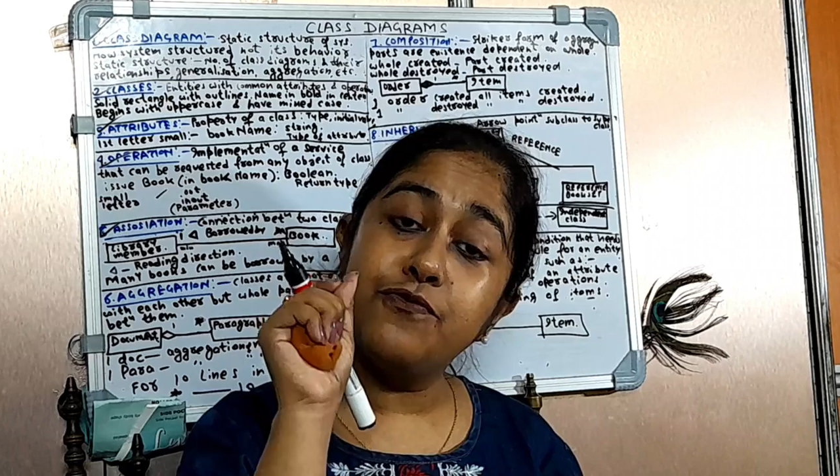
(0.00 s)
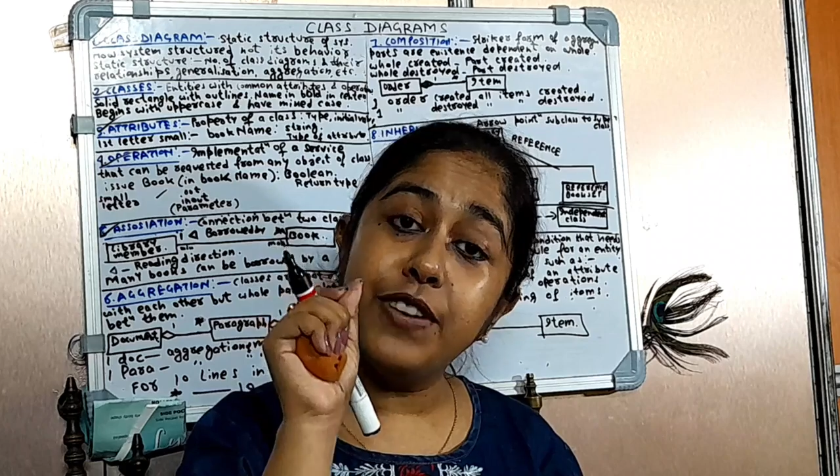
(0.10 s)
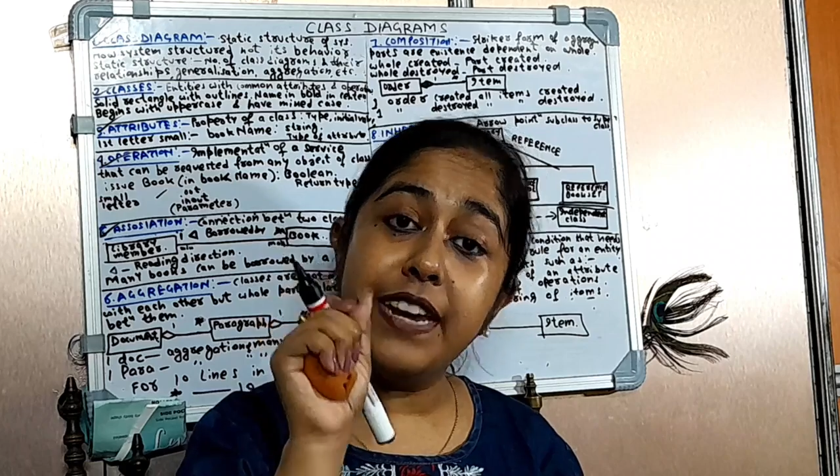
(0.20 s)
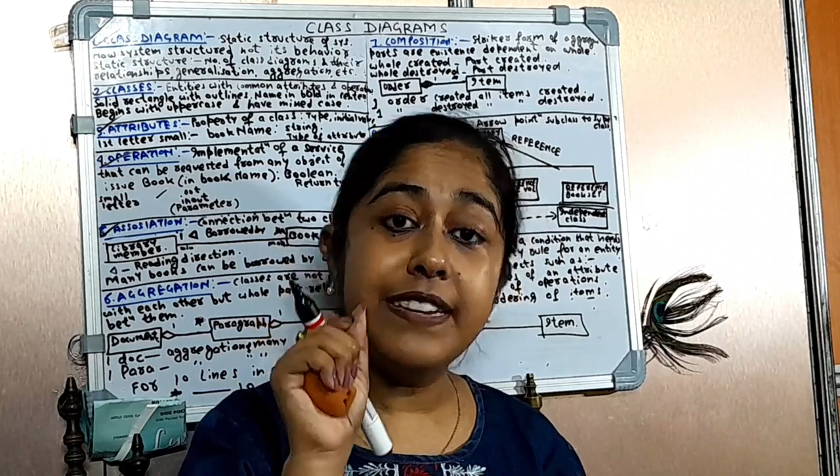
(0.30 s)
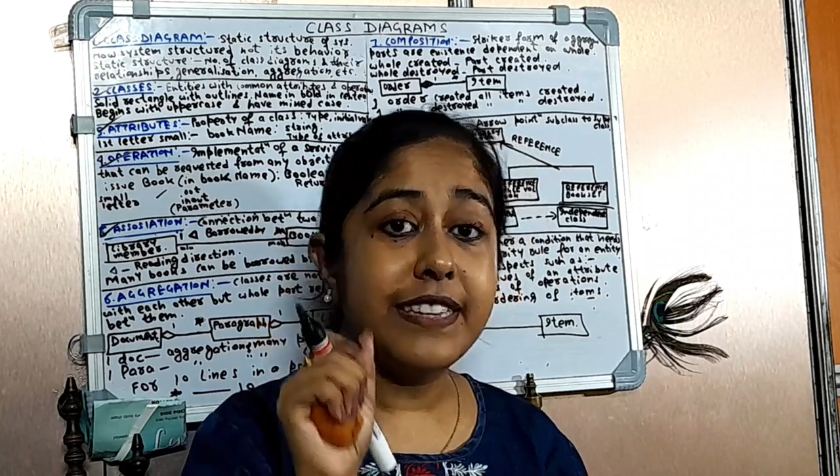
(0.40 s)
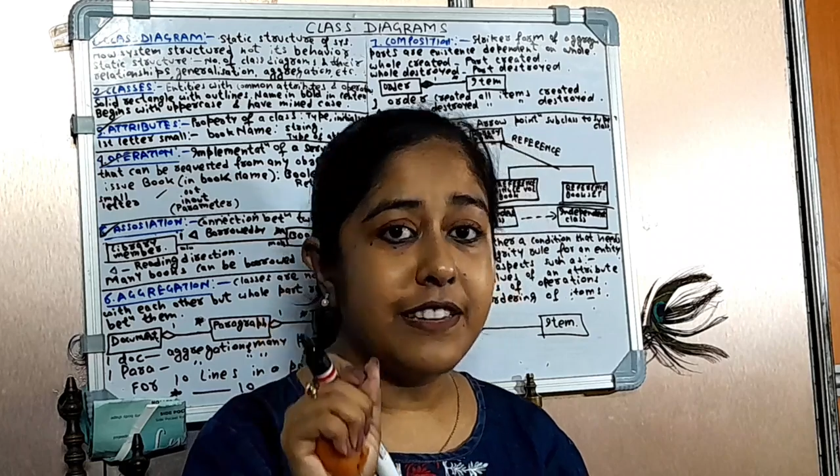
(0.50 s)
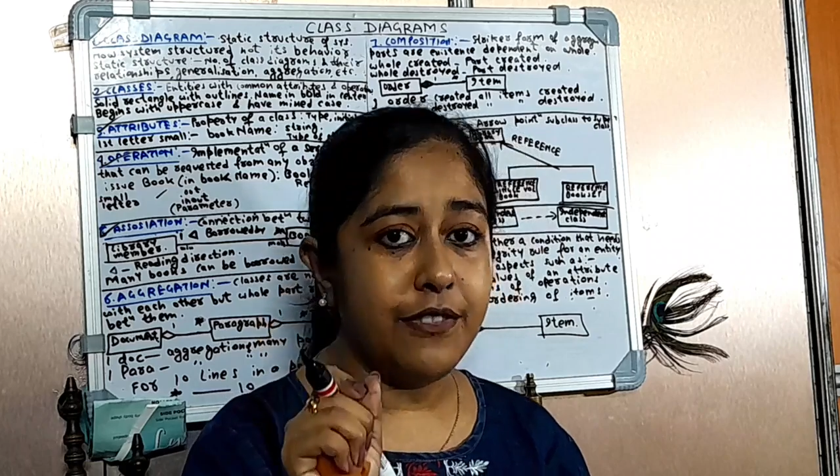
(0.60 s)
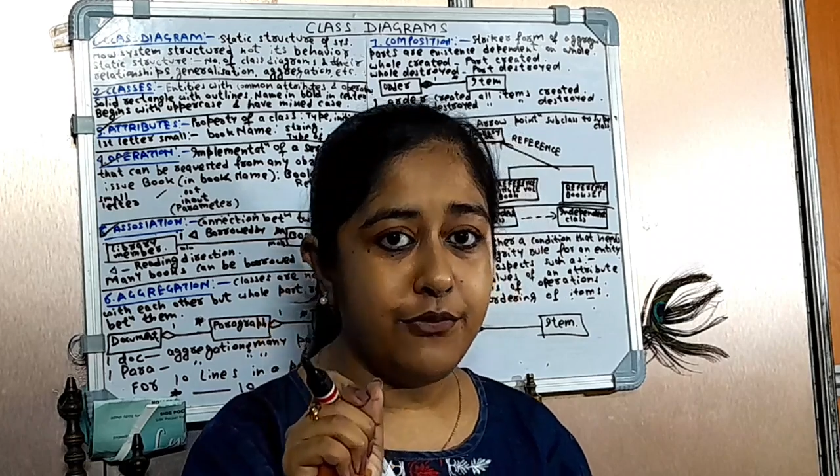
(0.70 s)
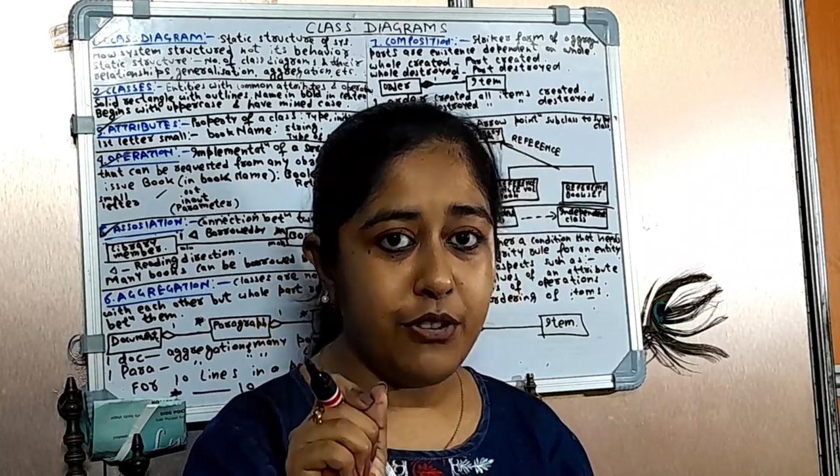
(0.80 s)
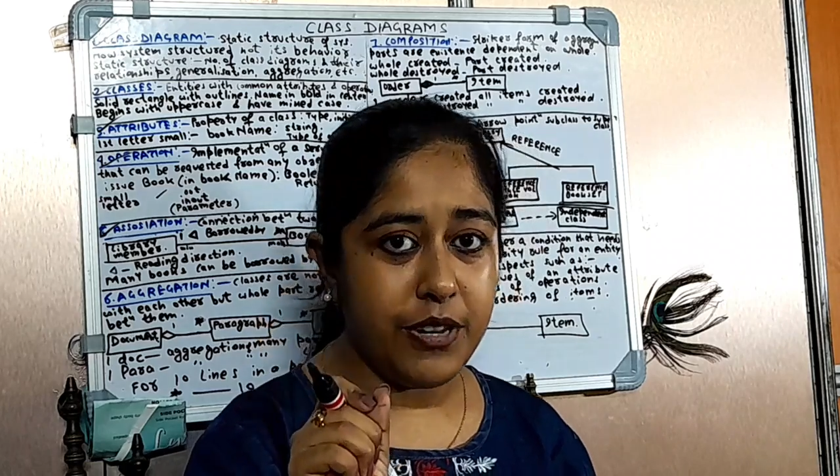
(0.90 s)
very
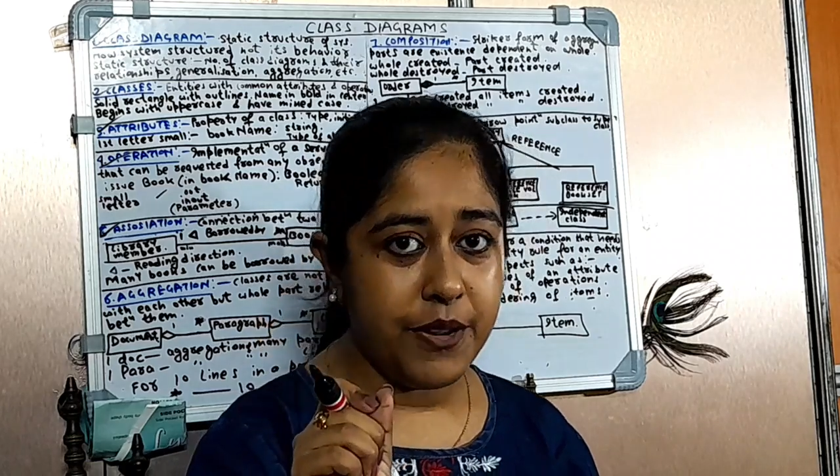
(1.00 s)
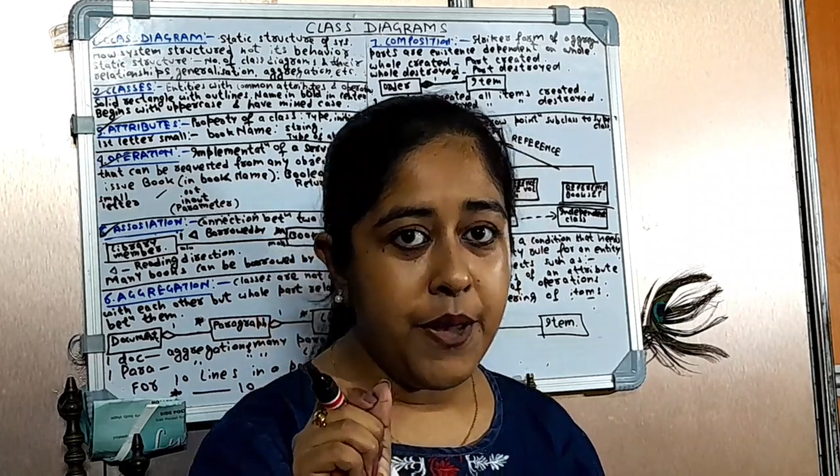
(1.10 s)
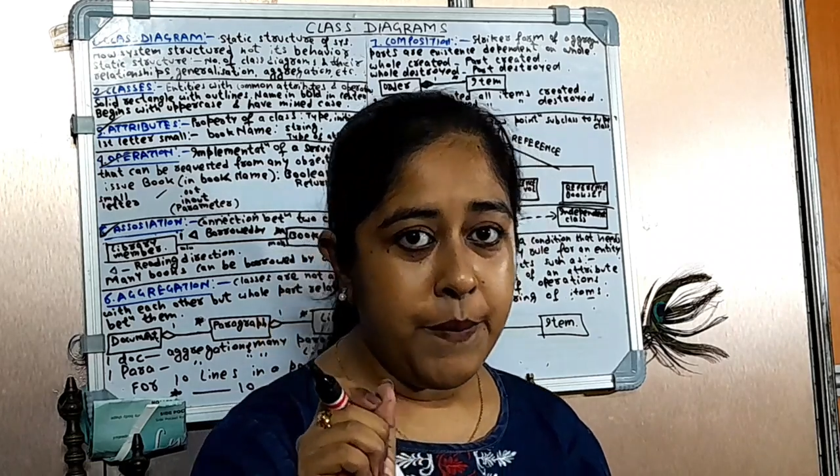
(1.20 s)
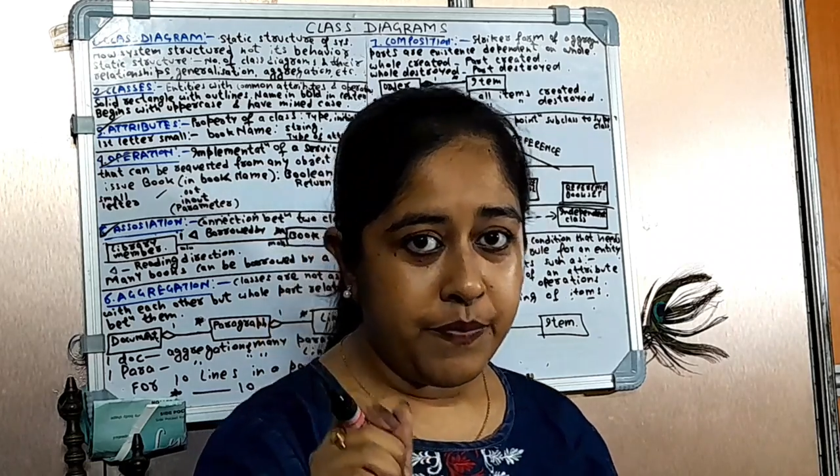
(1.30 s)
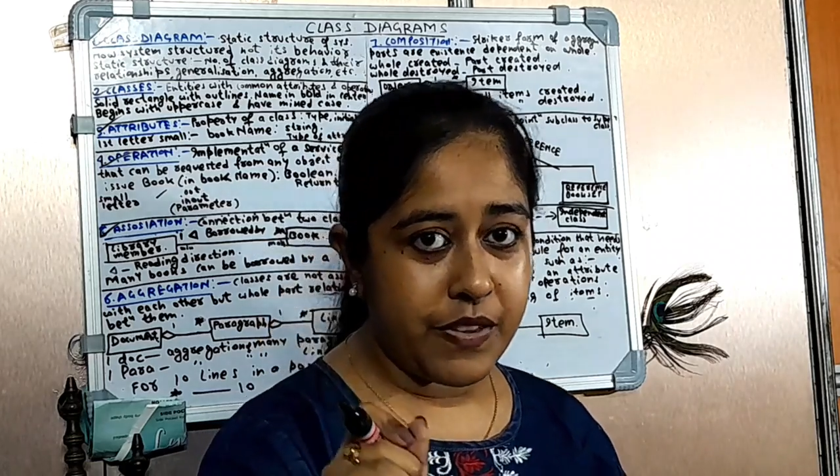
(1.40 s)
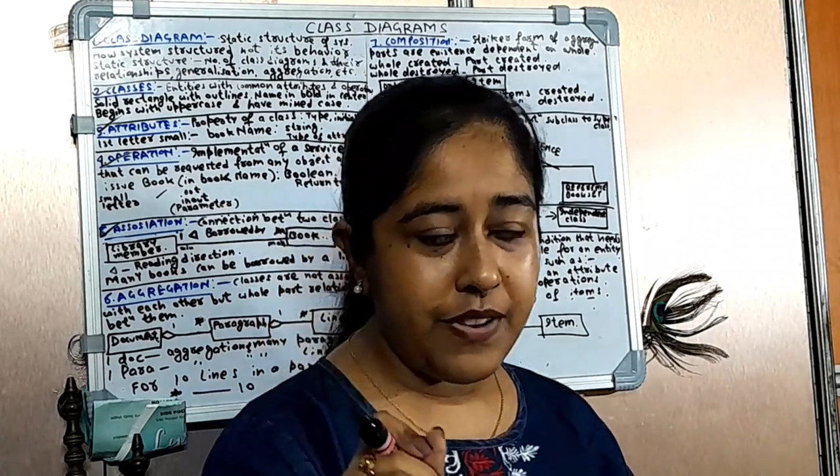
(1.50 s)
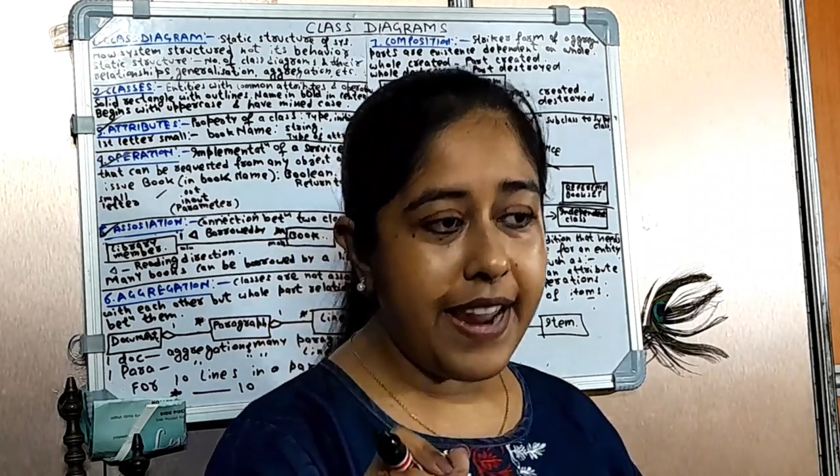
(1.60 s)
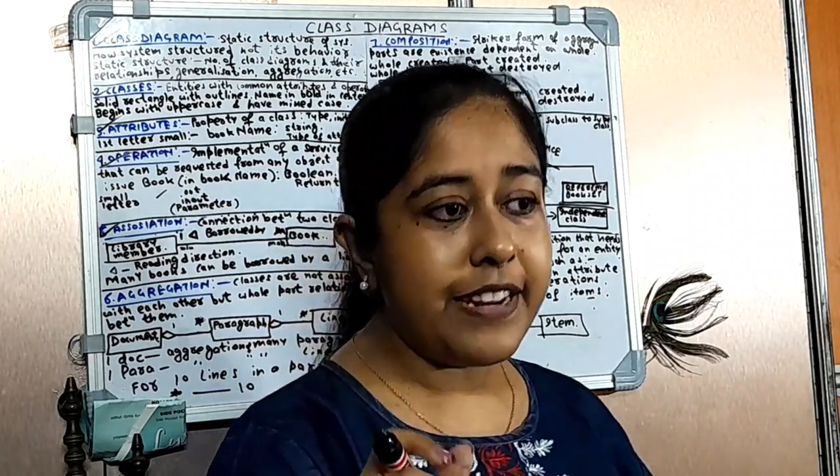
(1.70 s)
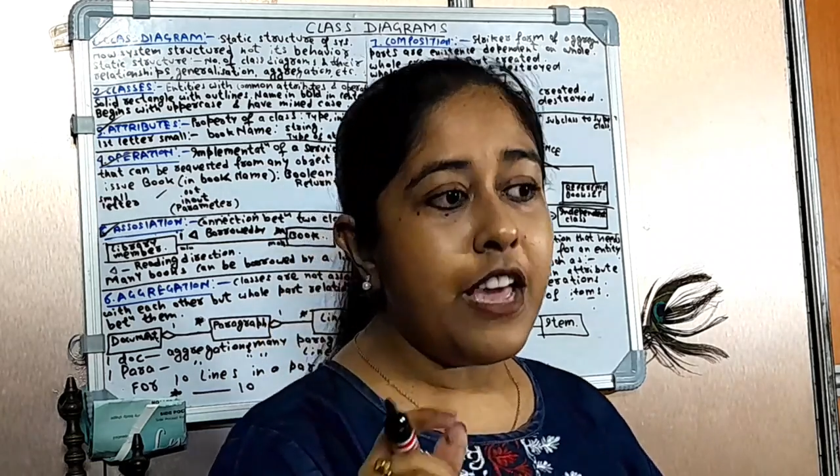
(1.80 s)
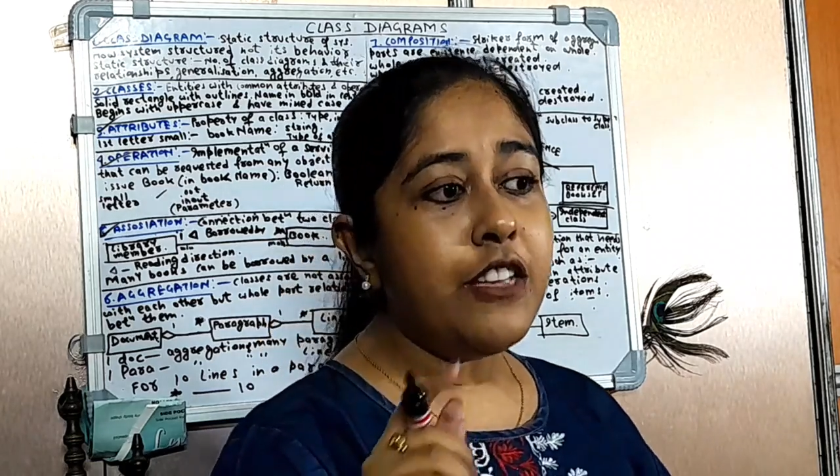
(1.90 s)
carefully,
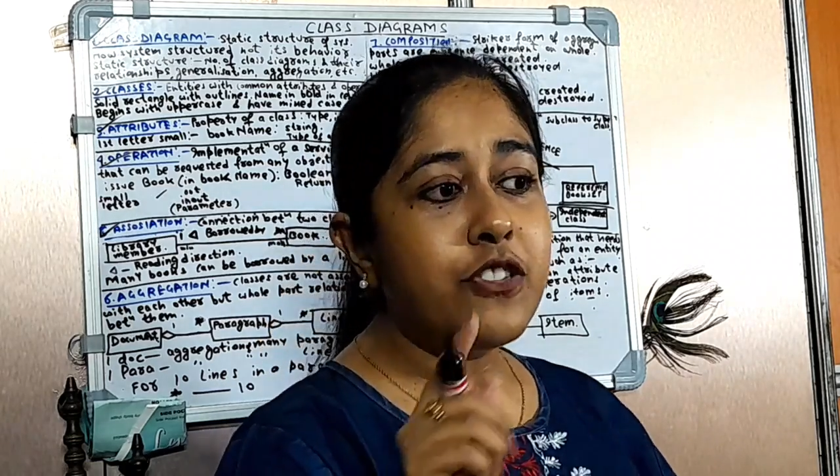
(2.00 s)
right?